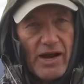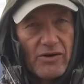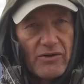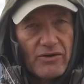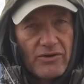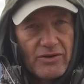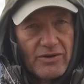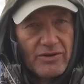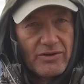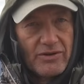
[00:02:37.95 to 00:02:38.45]
out.
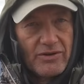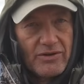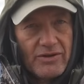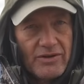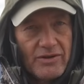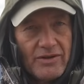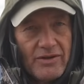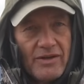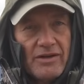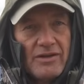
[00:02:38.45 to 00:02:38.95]

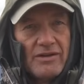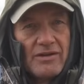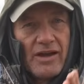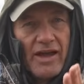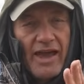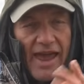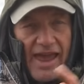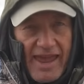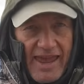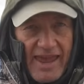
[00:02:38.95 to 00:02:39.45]

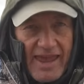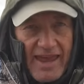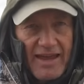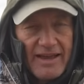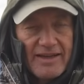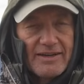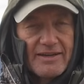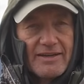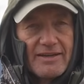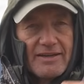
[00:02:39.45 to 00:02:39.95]

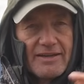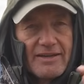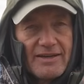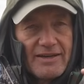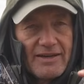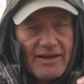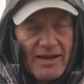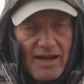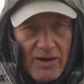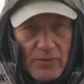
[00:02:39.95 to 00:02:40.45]
And
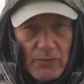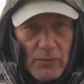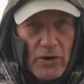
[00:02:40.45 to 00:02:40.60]
I